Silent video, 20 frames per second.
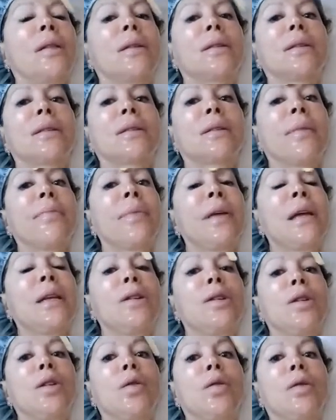This is
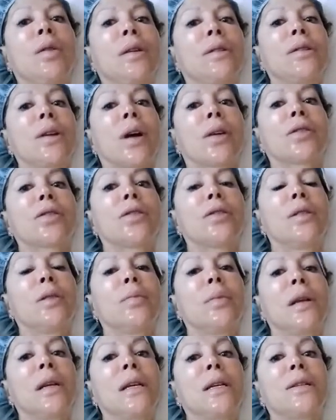something new that Dr.
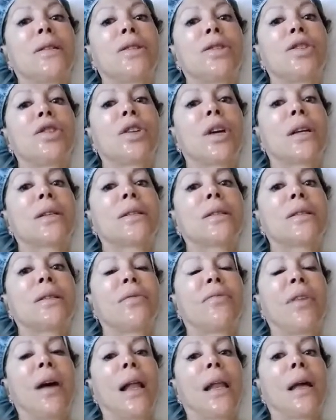Newman has
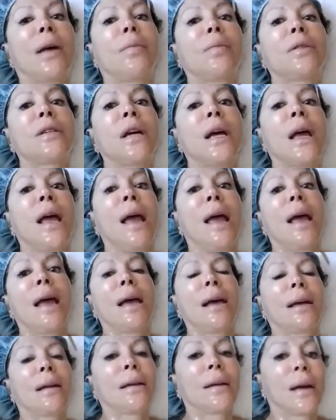just developed.
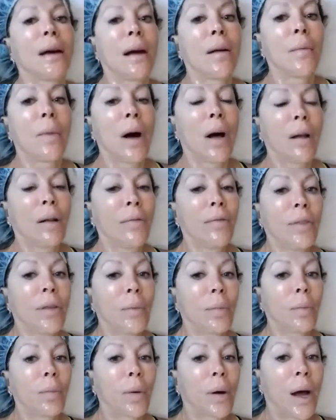And all
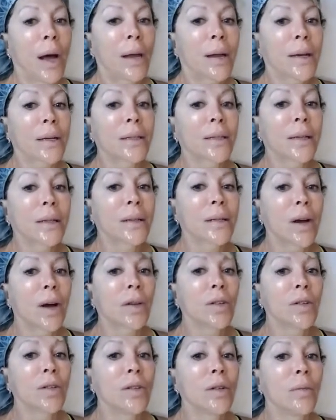of the products that
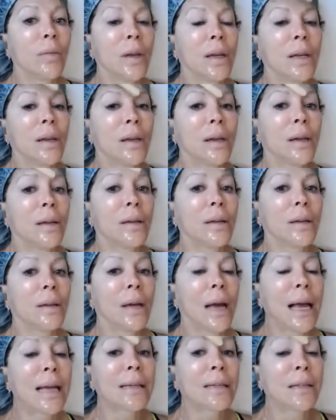Dr. Newman
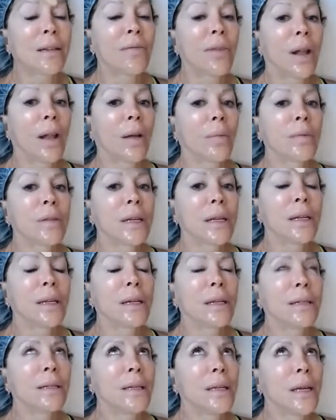has developed
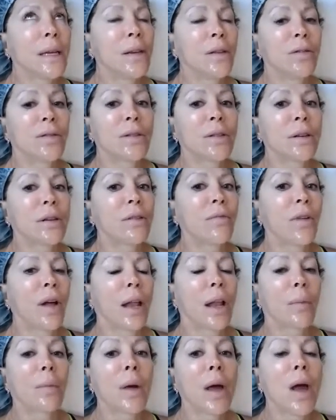and continues to
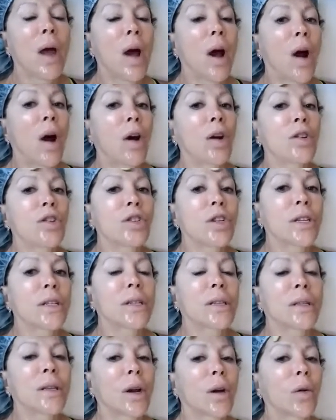develop are
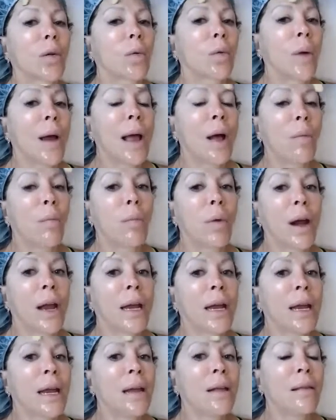they're
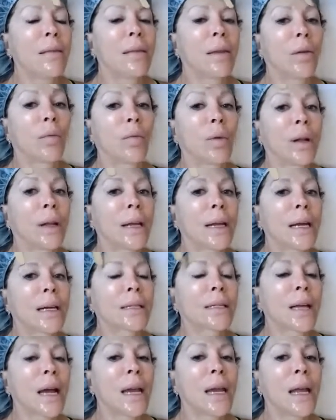groundbreaking, they're really
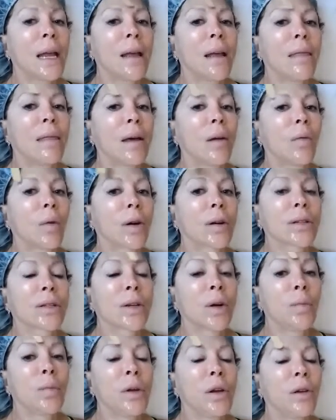exciting, and they
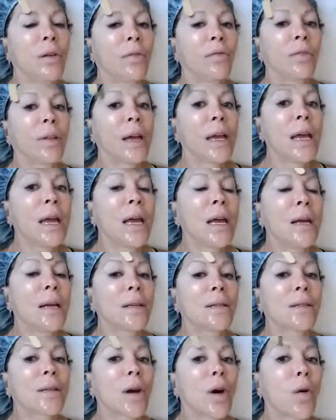work so beautifully.
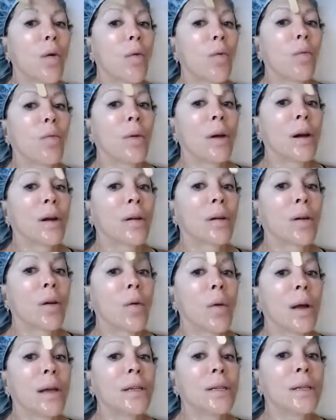So we're
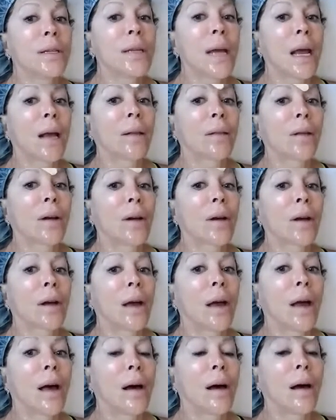going to take a
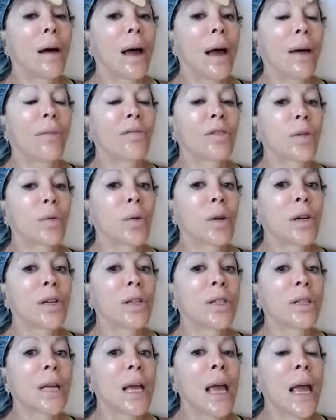look
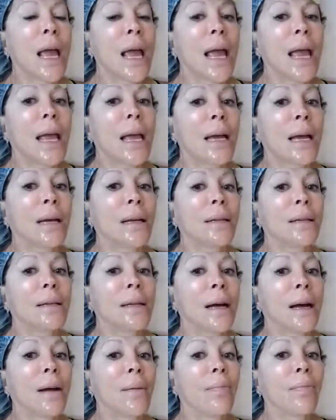afterwards.
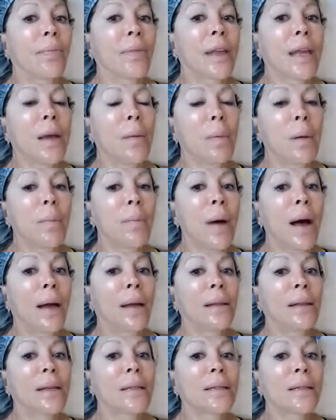And keep in
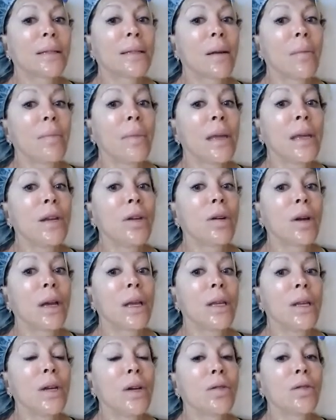mind, this is something you
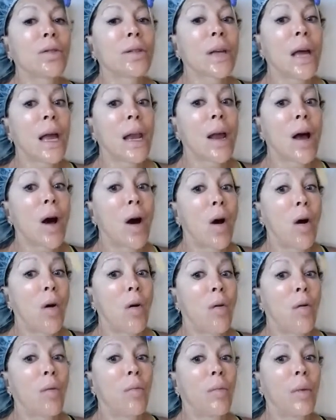can use at
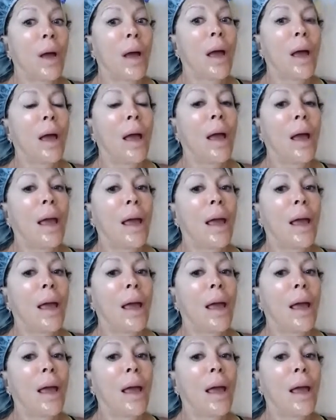home.